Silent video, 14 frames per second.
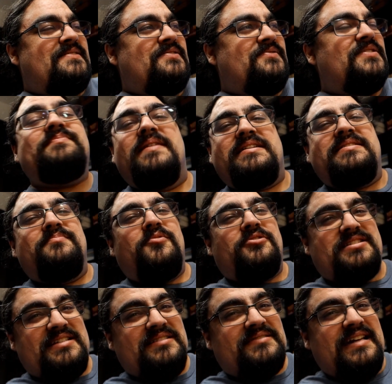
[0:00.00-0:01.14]
Which makes it more
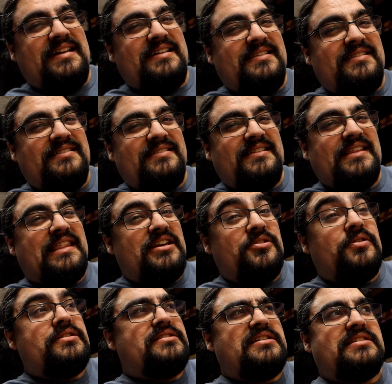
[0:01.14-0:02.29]
silly that they do
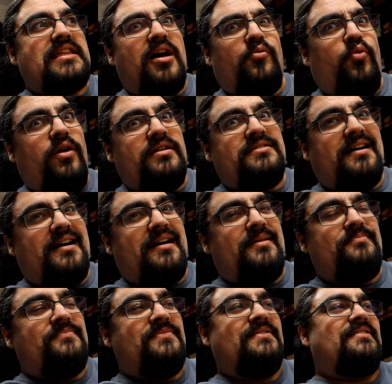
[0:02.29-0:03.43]
it just that one
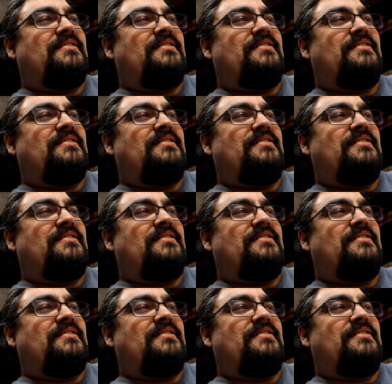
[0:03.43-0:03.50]
time.